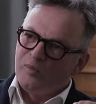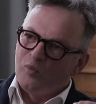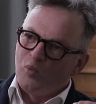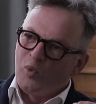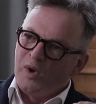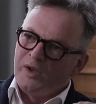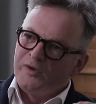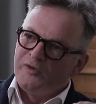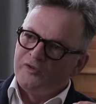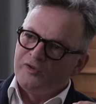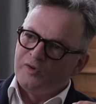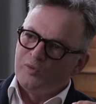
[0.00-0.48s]
a
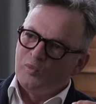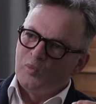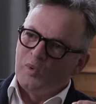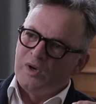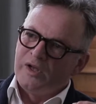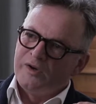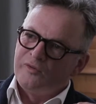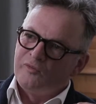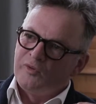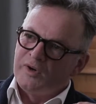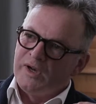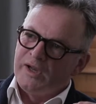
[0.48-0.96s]

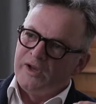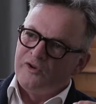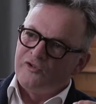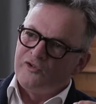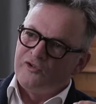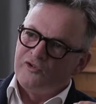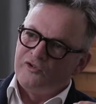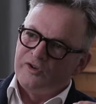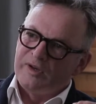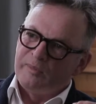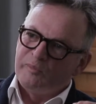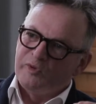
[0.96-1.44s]
one-to-one
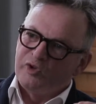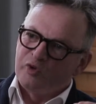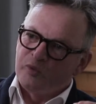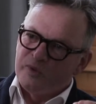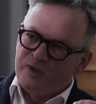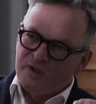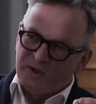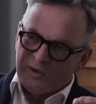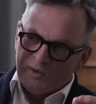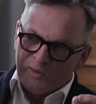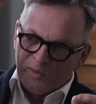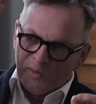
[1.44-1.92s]
relationship
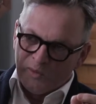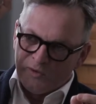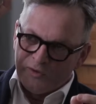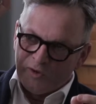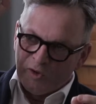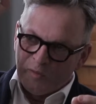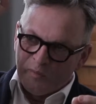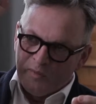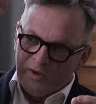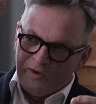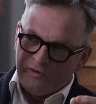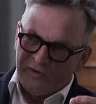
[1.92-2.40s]
between a
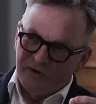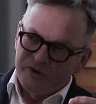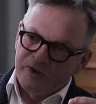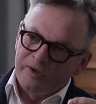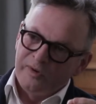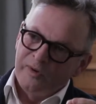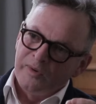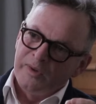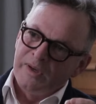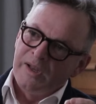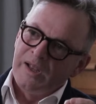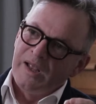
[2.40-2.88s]
cortical motor
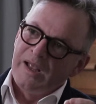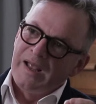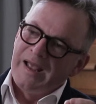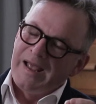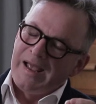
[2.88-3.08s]
neuron